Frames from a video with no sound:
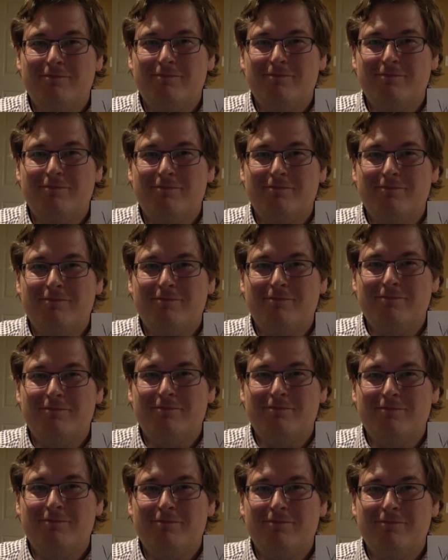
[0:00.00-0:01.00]

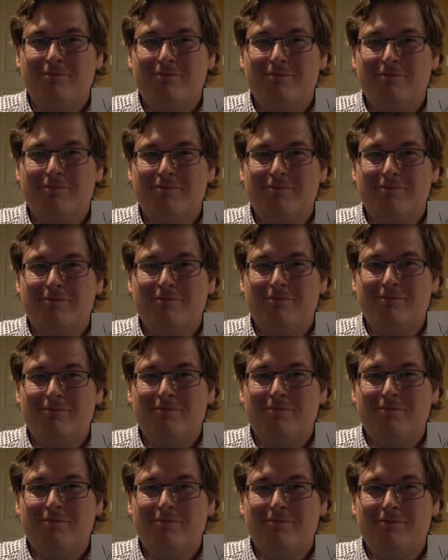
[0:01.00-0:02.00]

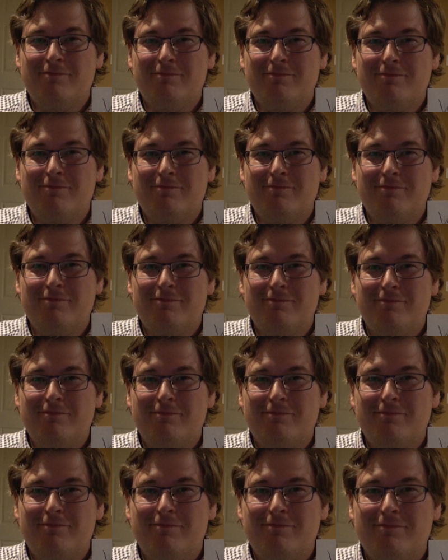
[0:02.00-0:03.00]

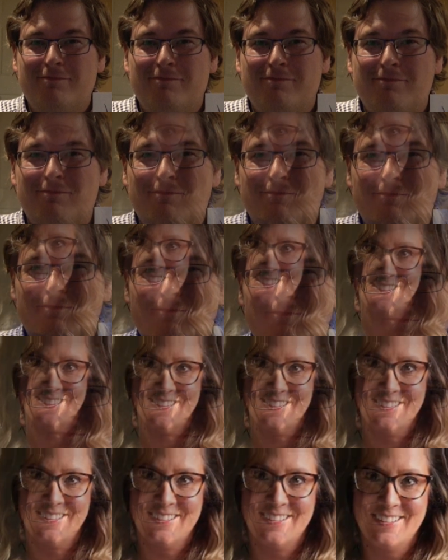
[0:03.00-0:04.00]

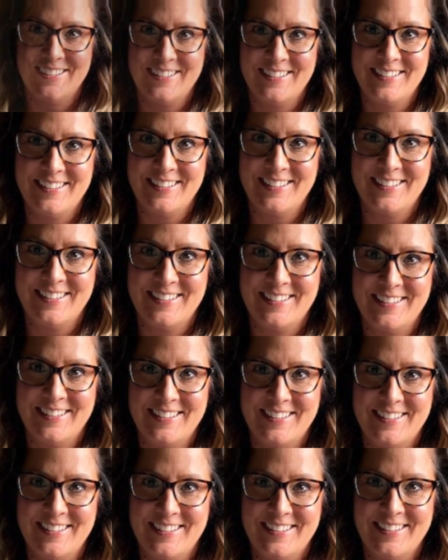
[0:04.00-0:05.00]

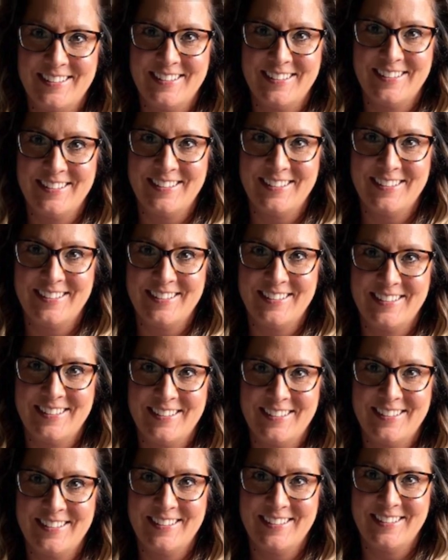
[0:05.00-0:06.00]

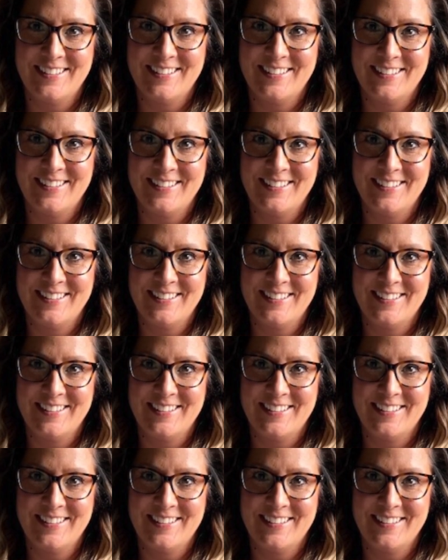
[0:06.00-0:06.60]
Nothing is said.